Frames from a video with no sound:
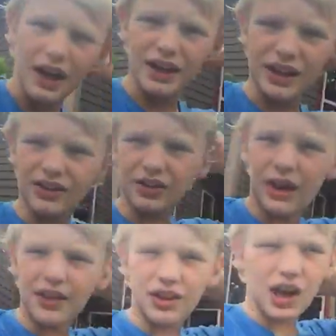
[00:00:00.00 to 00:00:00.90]
write in
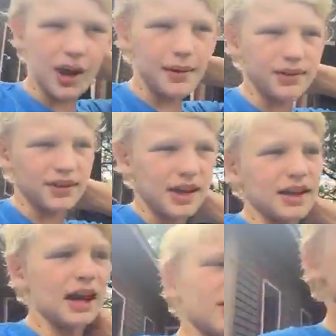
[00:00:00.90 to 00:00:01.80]
the comments
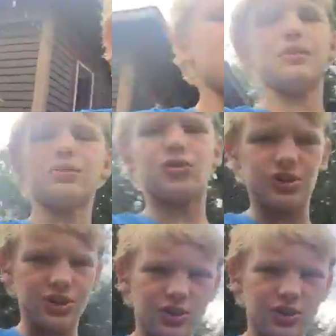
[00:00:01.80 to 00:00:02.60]
saying I started it before